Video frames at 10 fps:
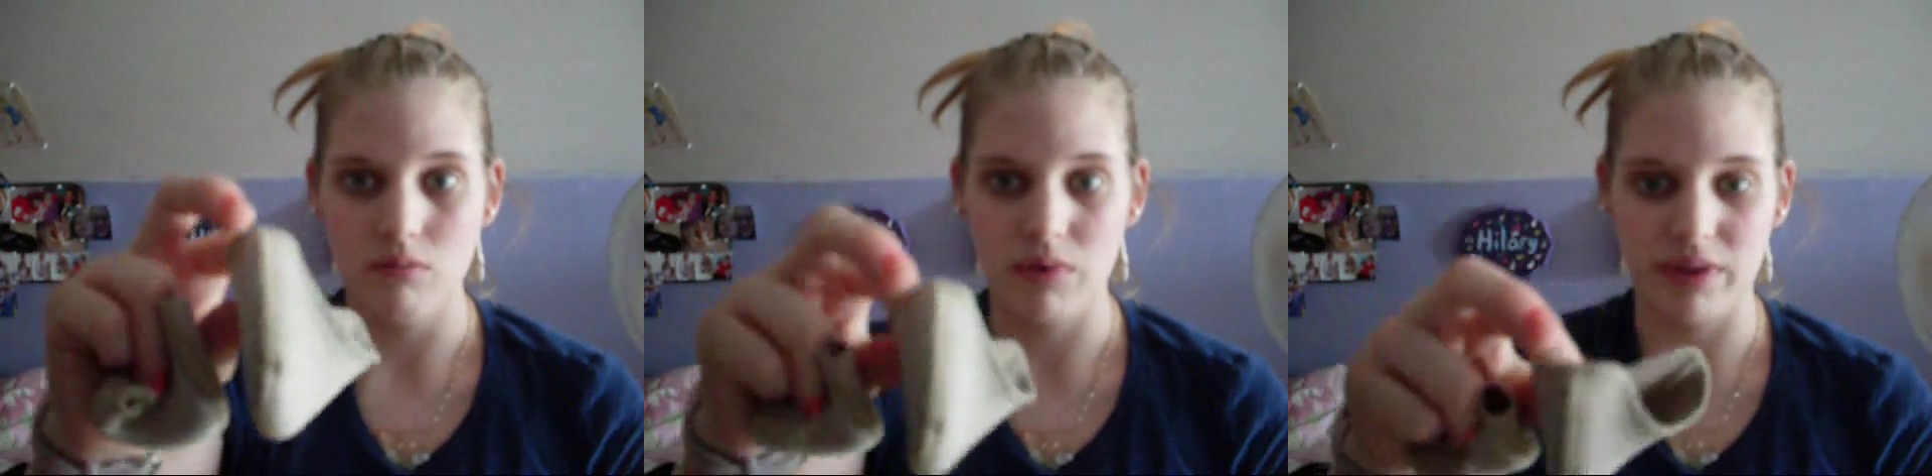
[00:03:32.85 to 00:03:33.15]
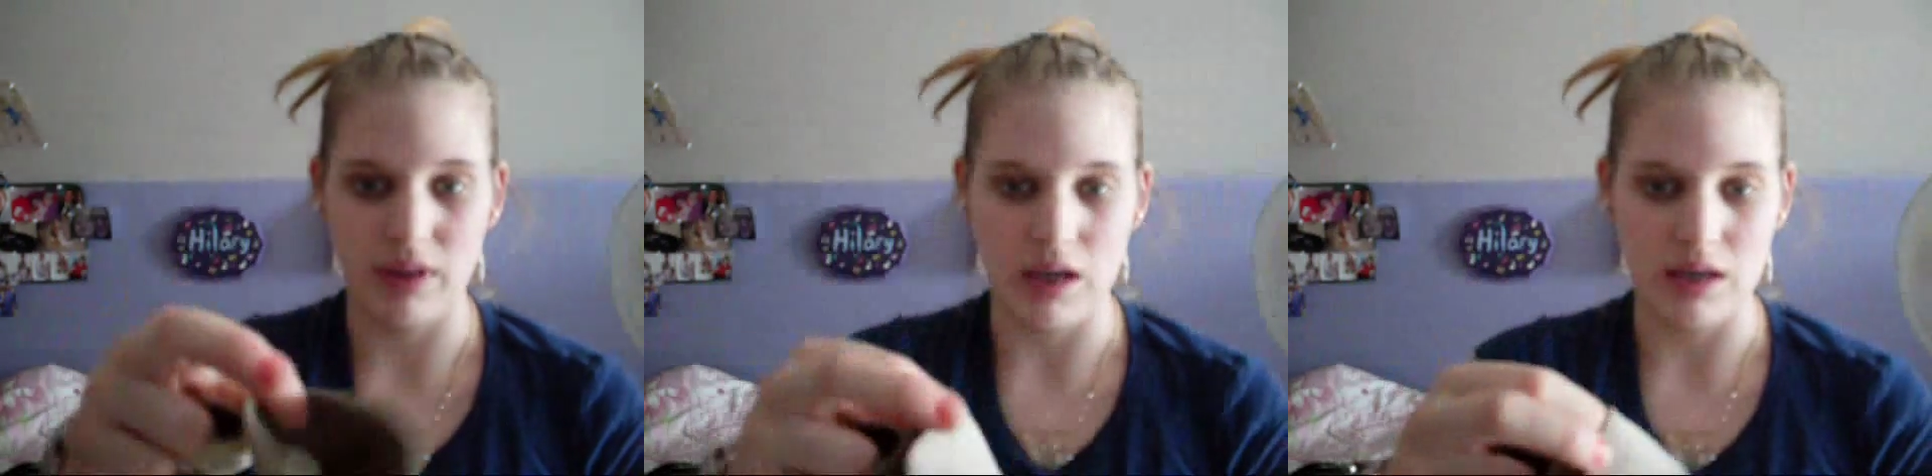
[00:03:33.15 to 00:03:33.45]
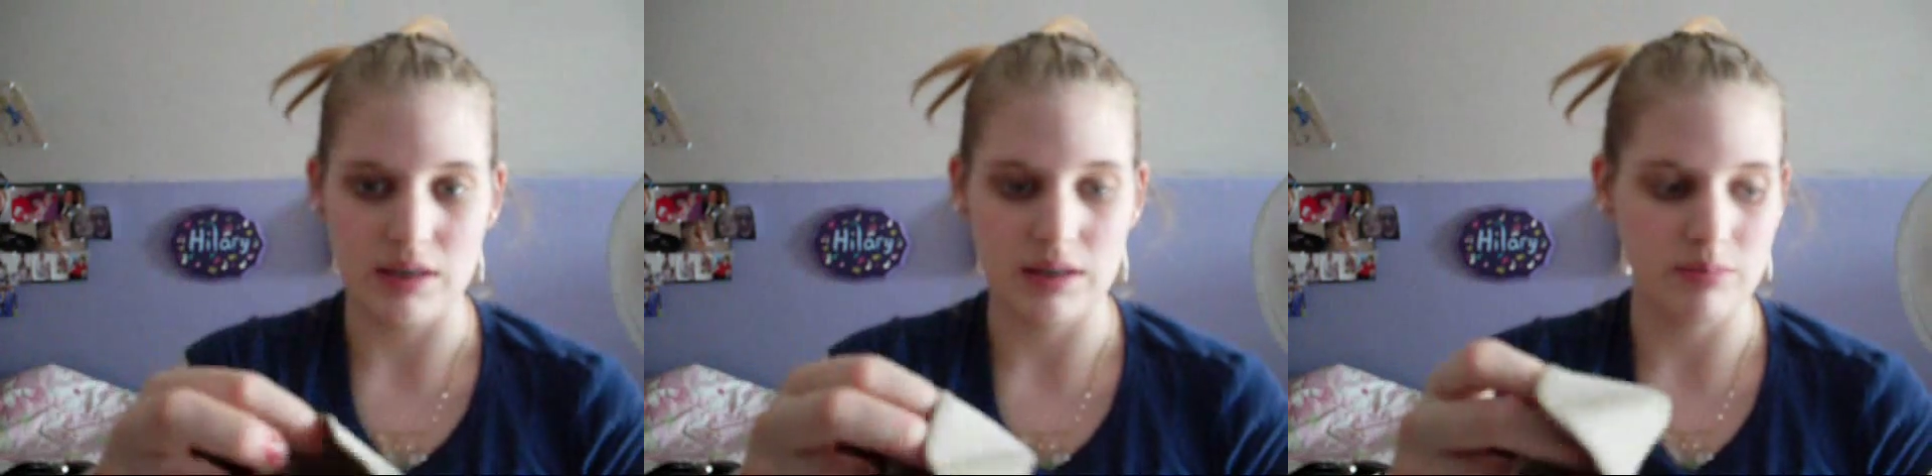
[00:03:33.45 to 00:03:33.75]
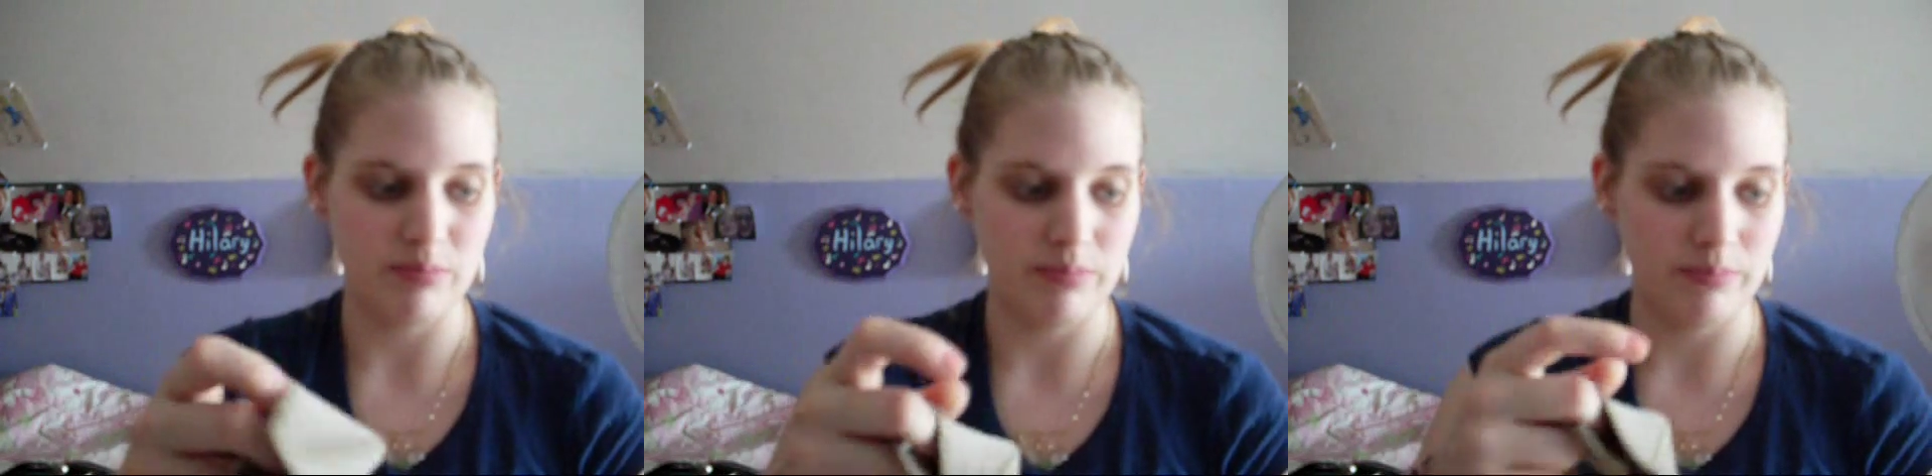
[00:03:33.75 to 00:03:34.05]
with these.